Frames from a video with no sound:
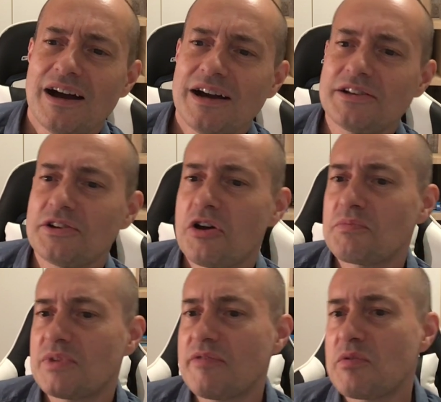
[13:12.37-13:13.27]
I don't know.
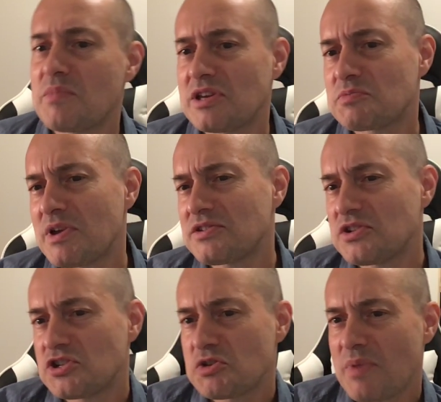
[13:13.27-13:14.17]
I'm giving mixed
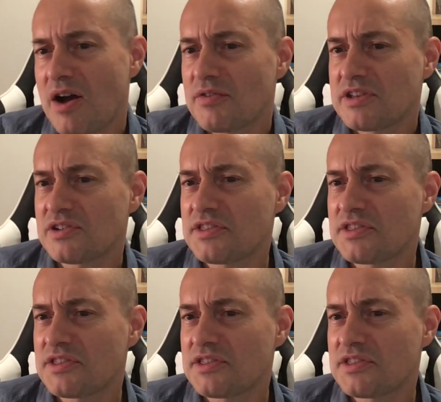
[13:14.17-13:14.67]
messages about this.